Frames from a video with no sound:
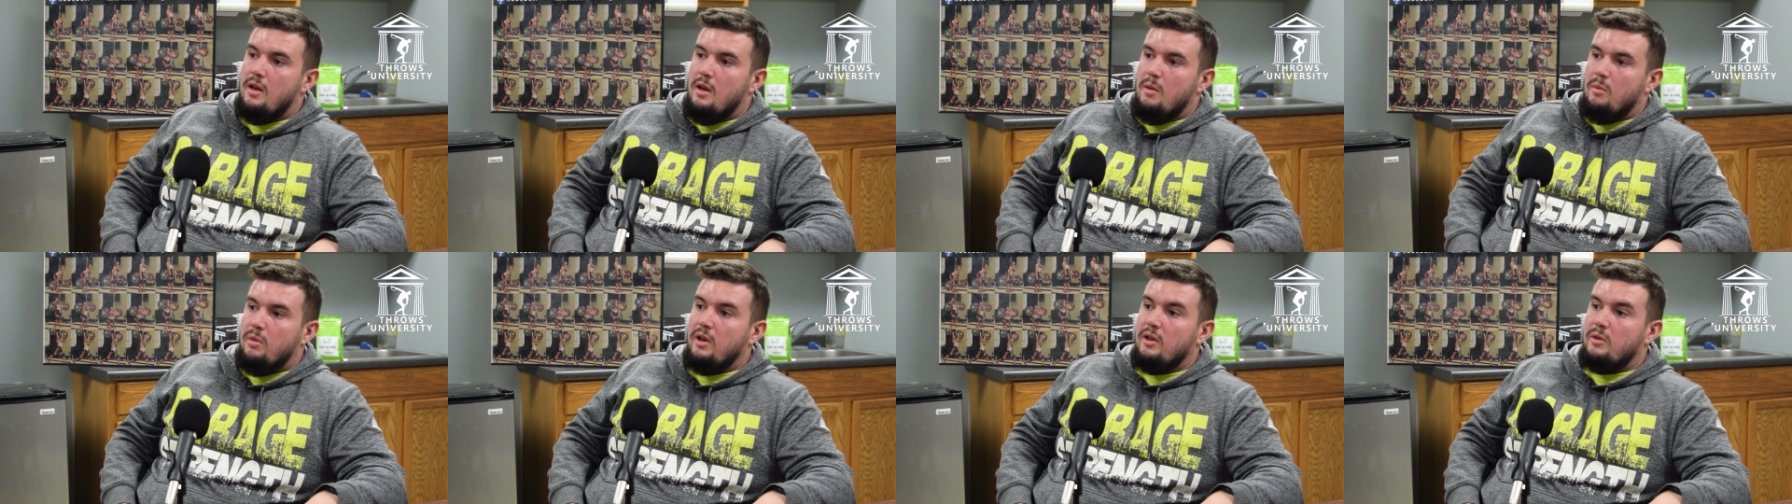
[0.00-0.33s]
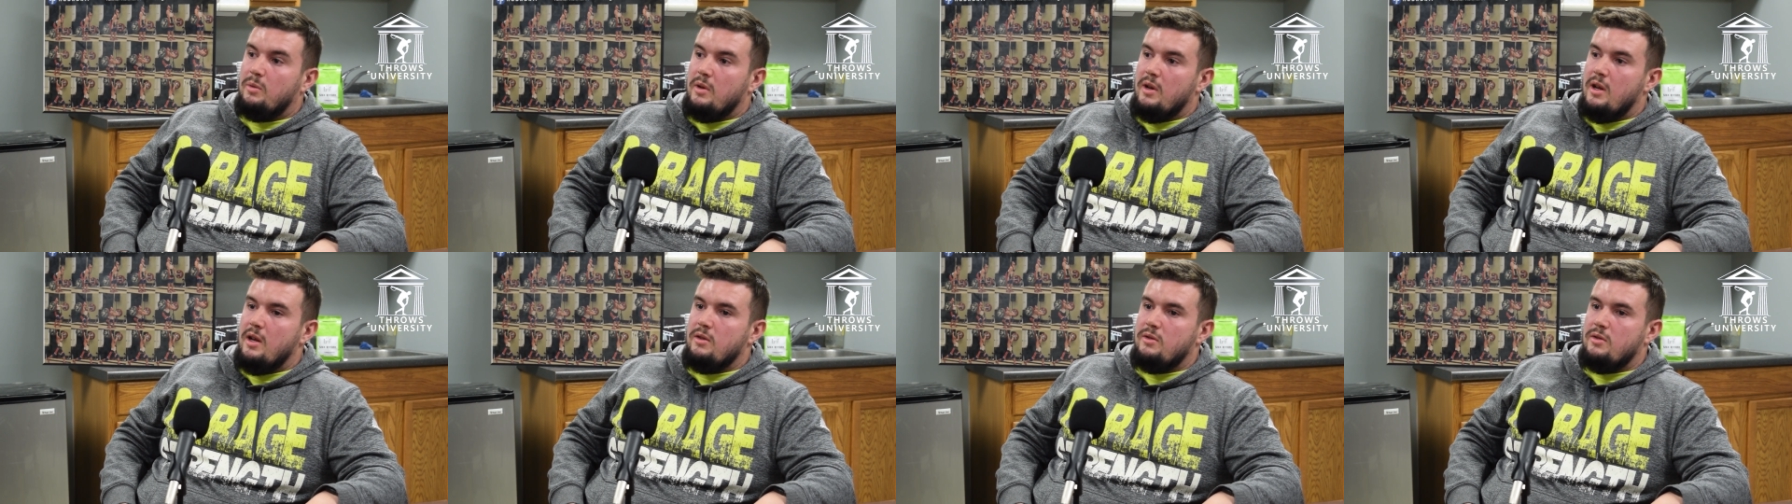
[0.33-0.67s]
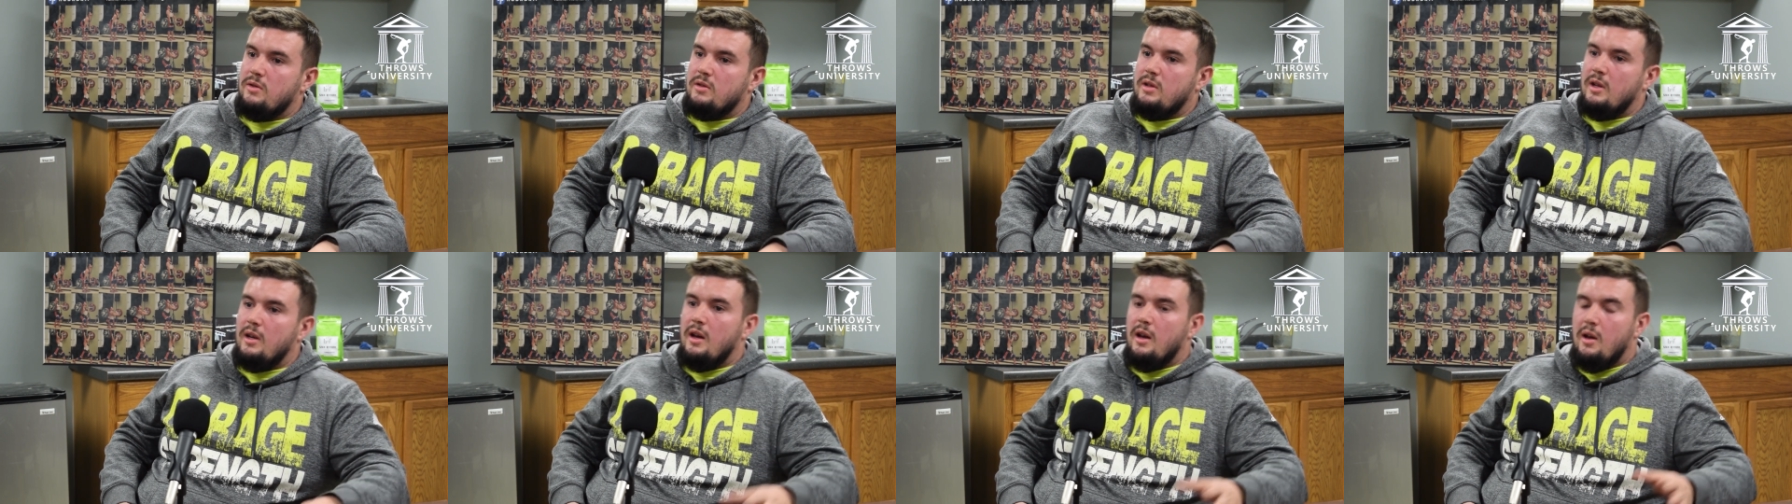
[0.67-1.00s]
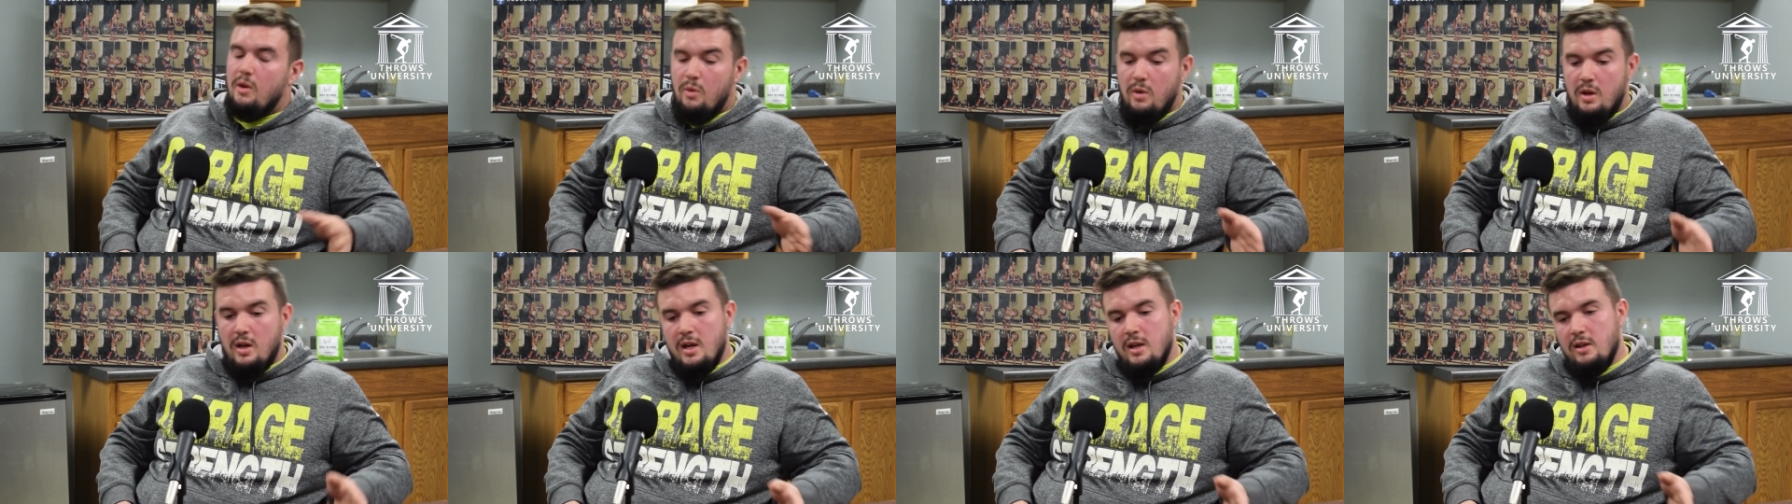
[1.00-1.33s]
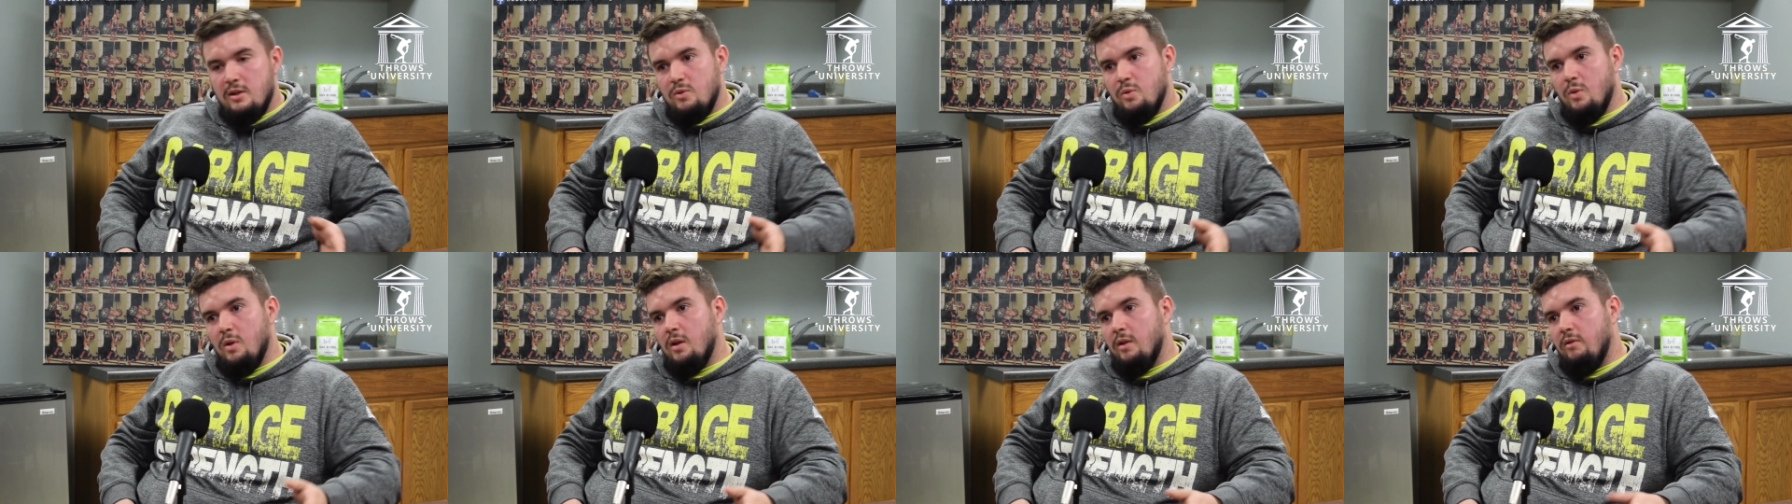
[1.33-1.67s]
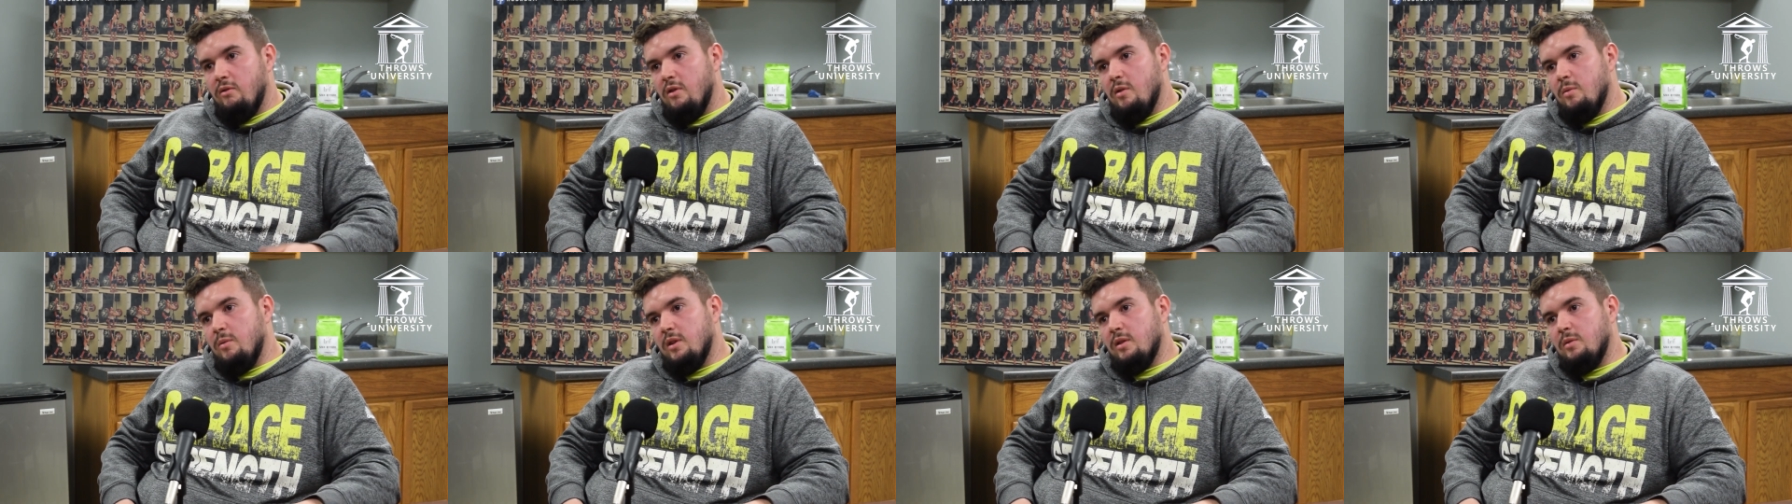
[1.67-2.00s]
But it's been interesting how each one of
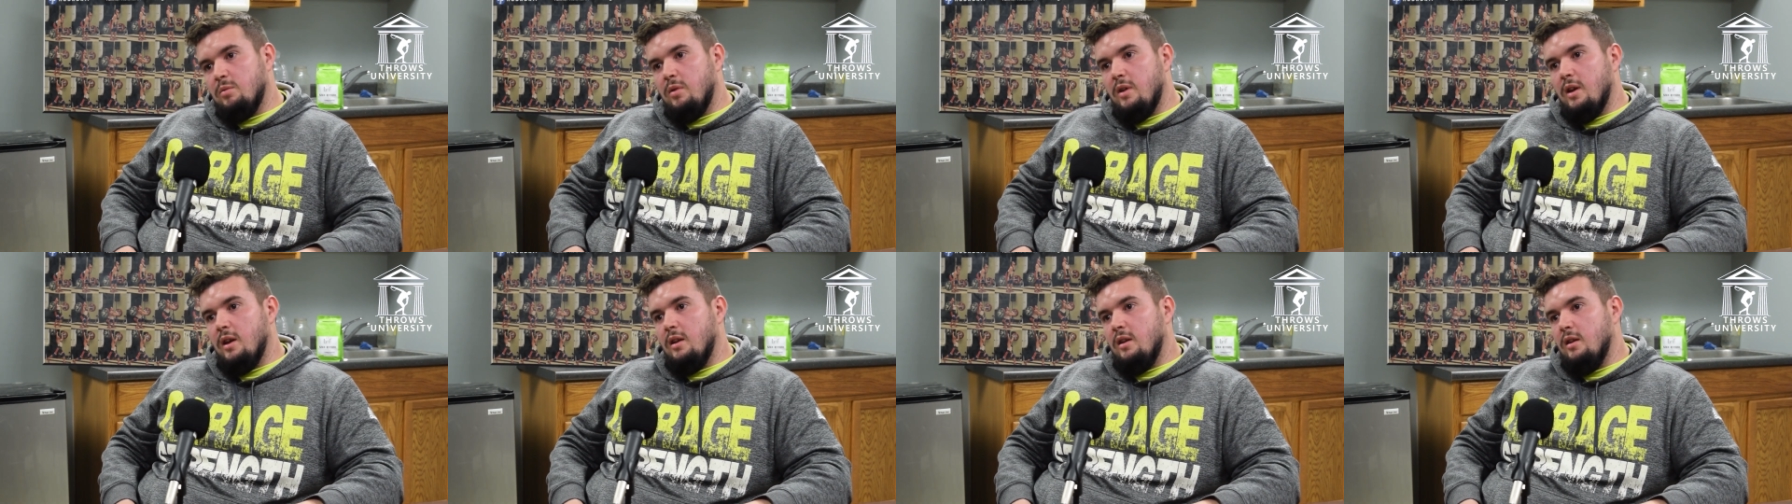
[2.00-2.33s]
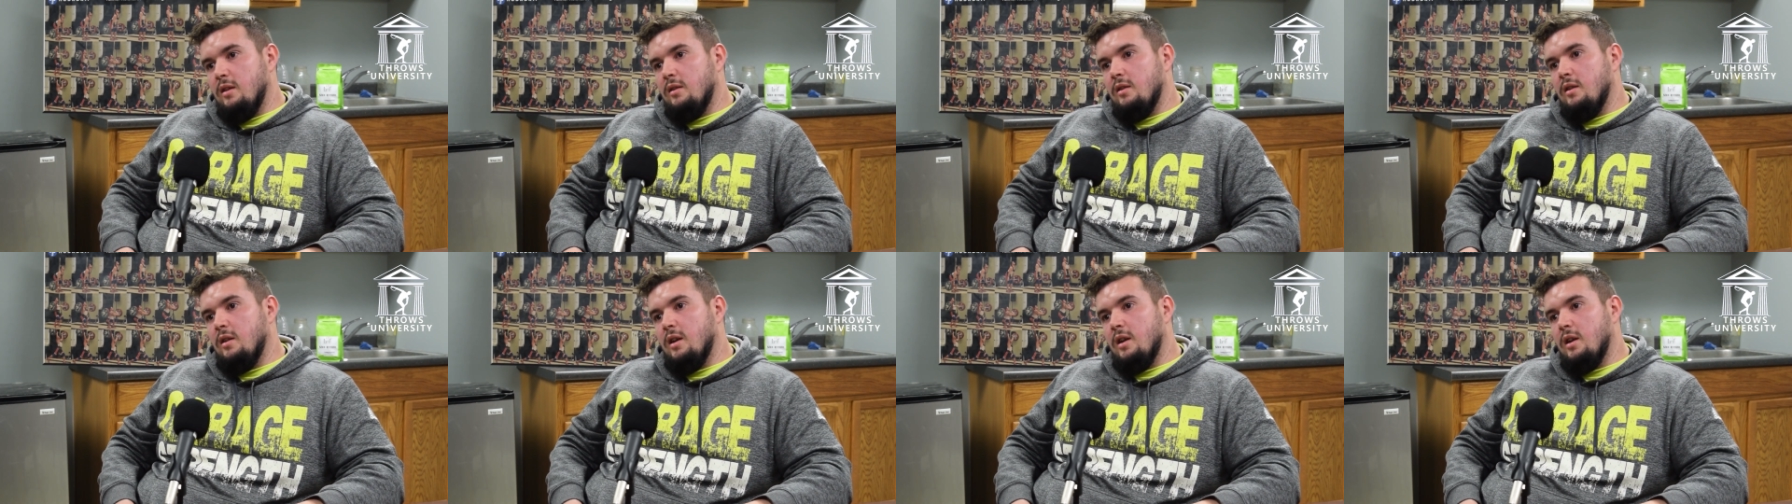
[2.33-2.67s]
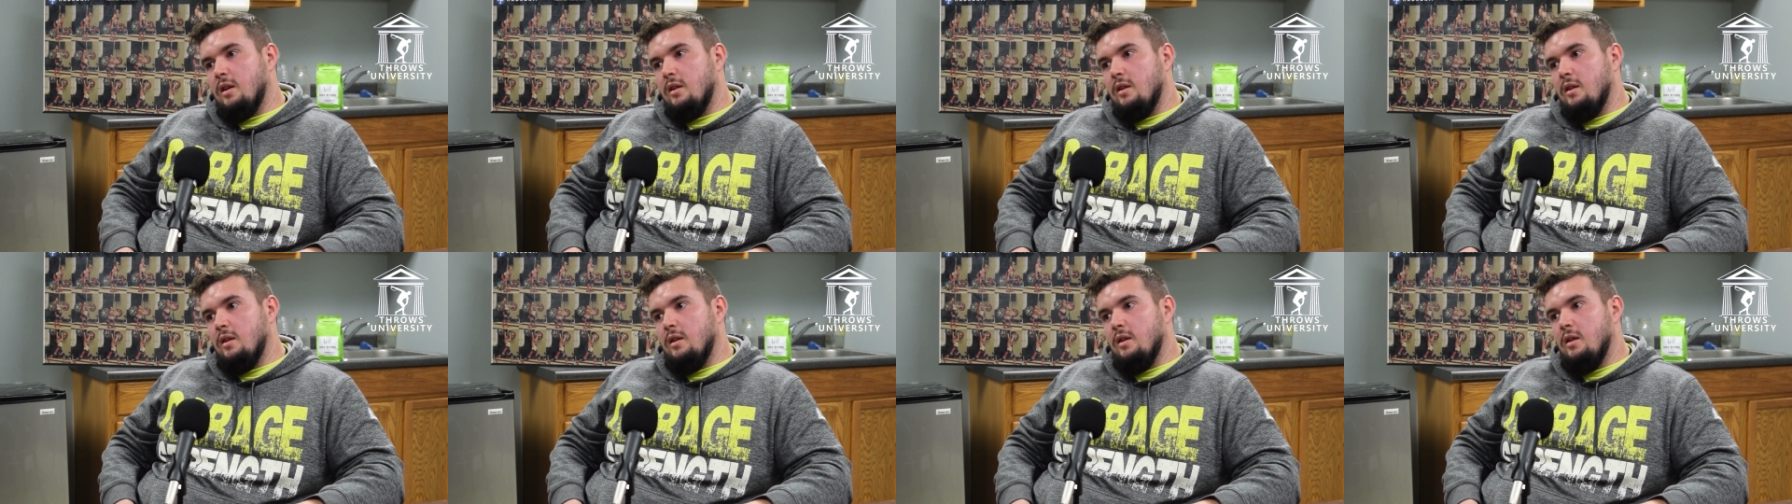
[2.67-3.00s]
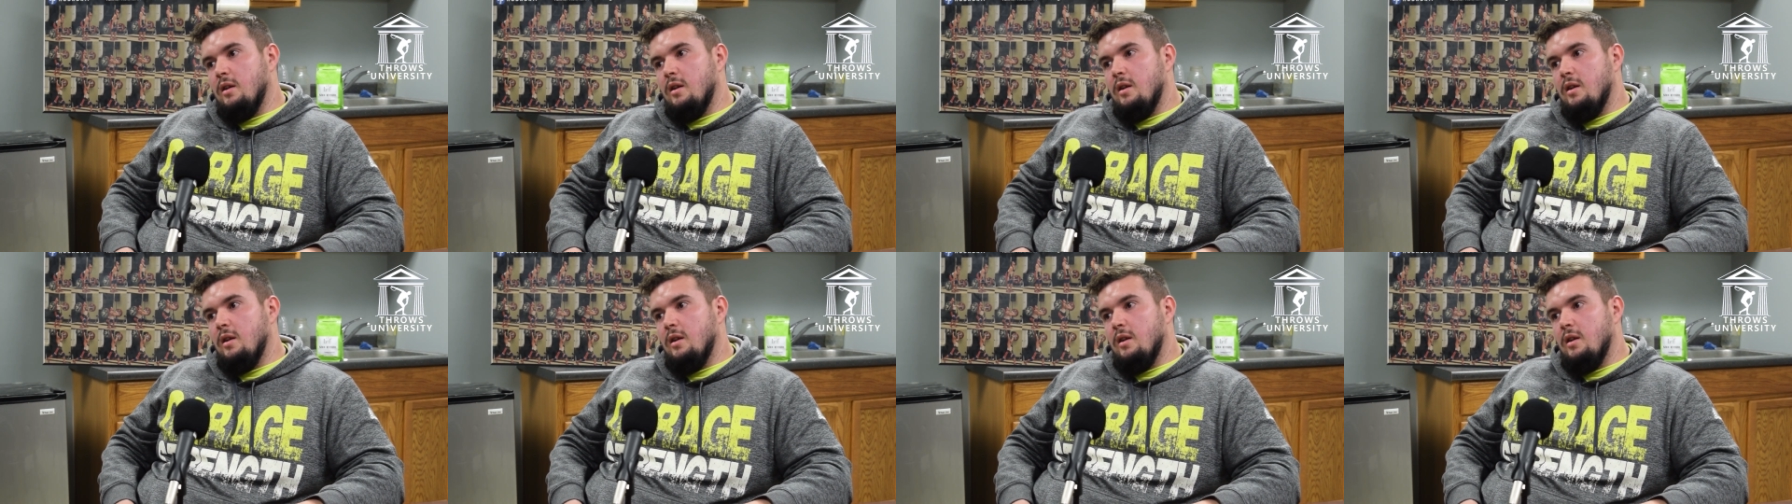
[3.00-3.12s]
them has played into like